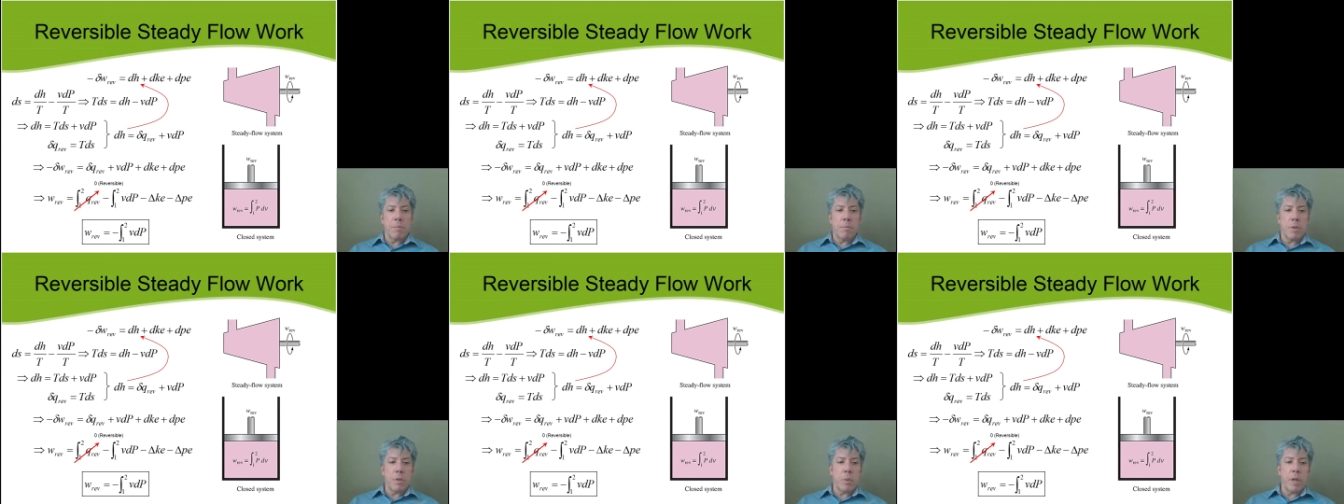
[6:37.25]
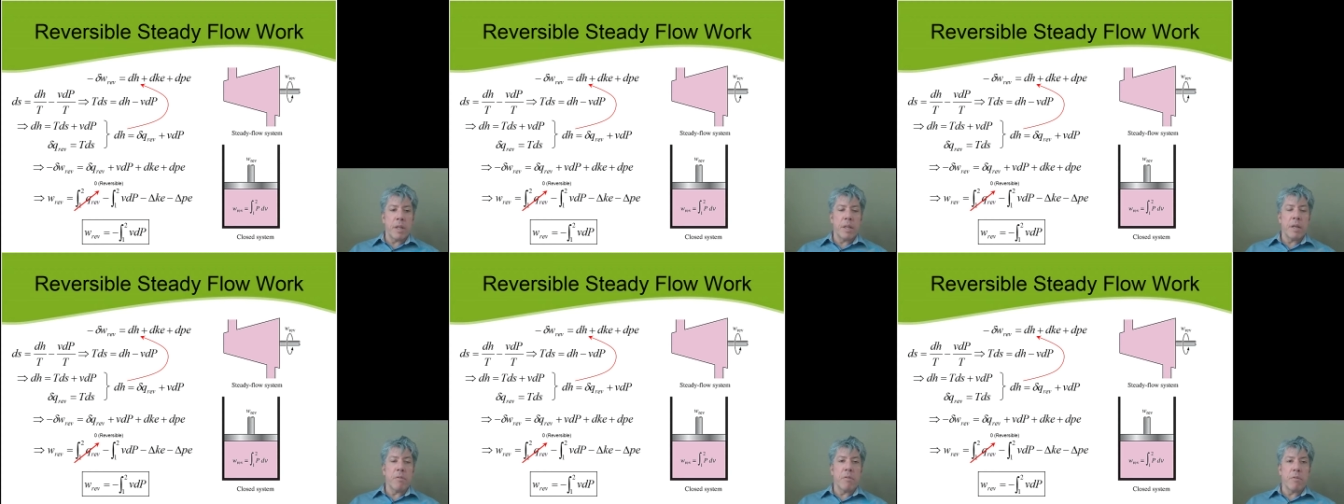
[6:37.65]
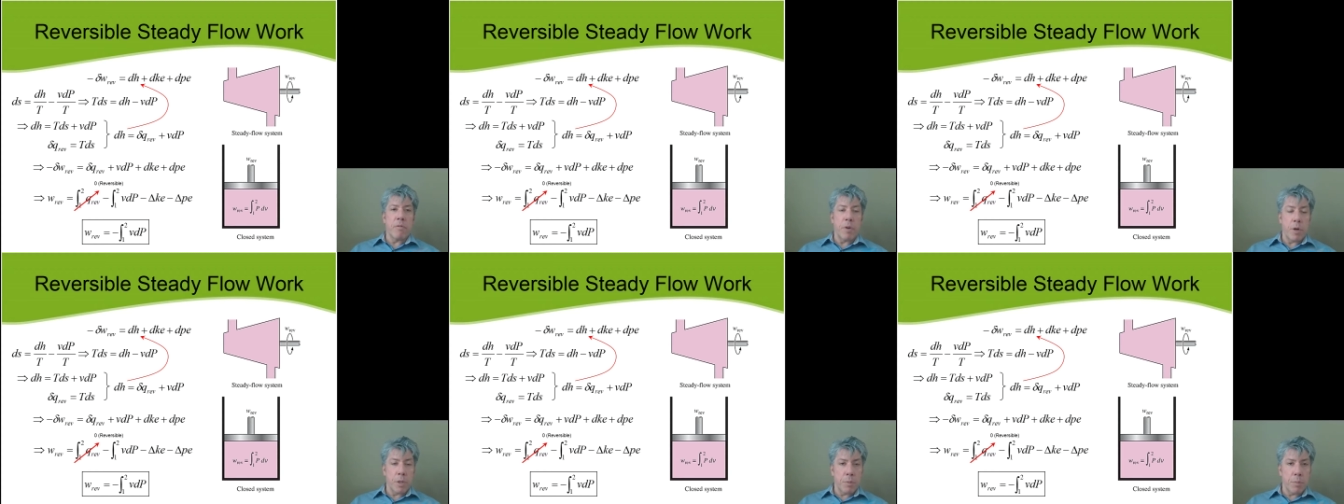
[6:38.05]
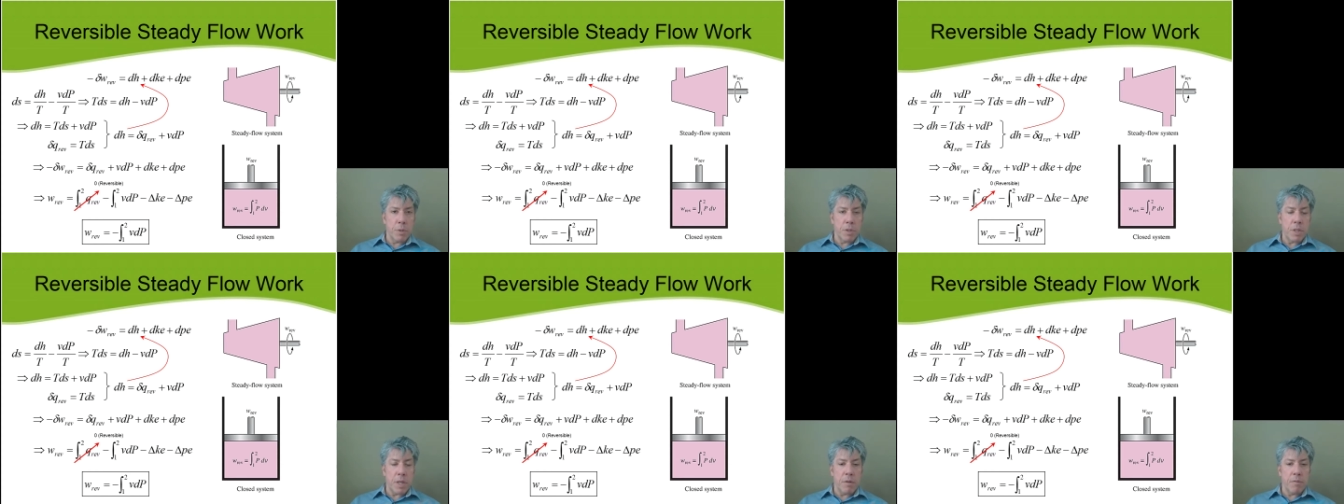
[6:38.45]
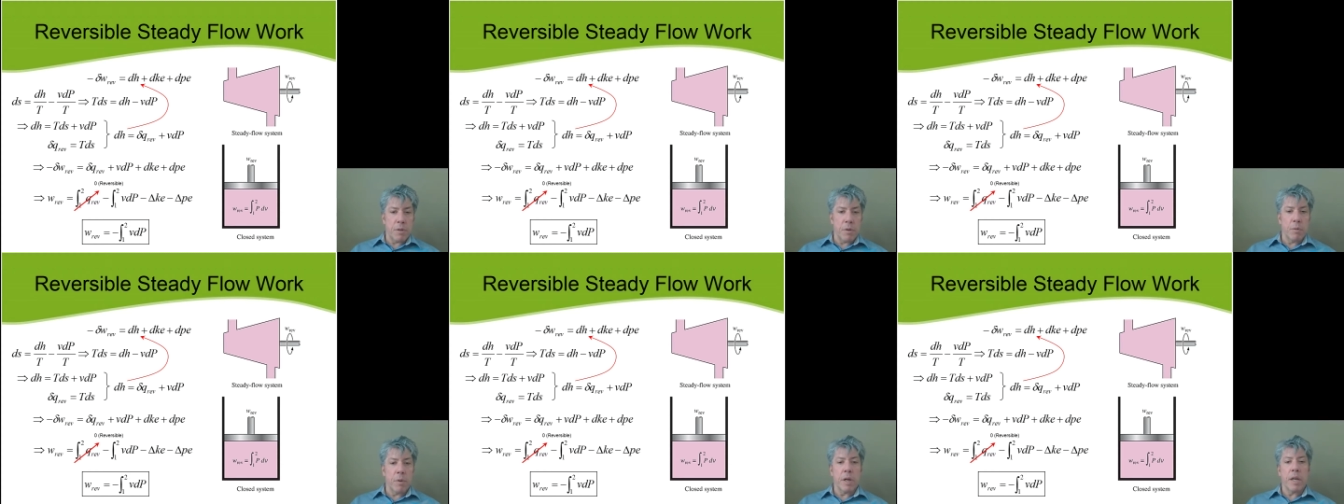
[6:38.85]
between the reversible steady
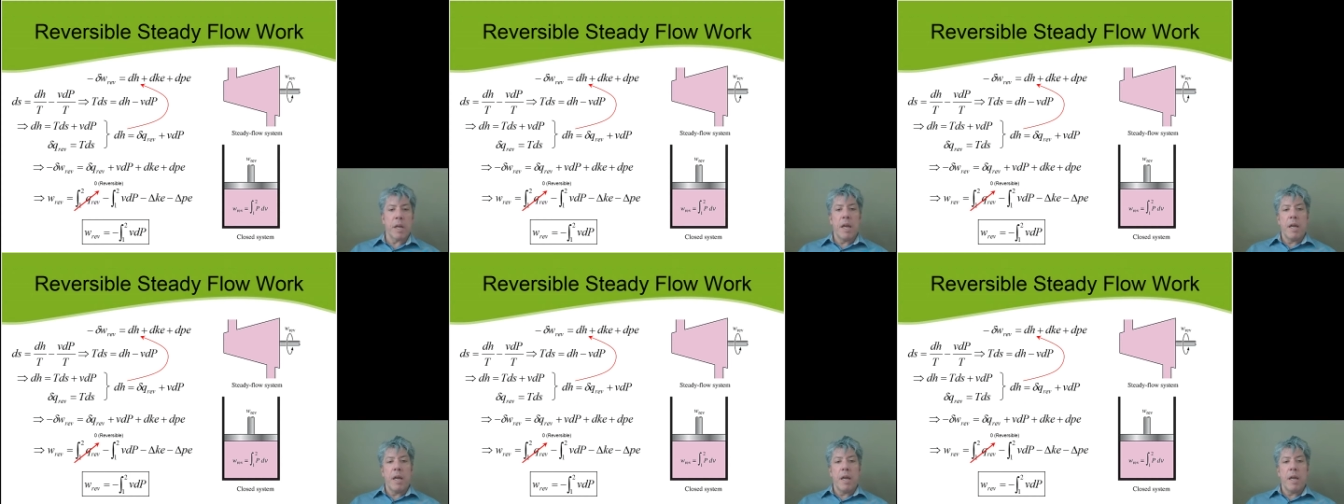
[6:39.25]
flow work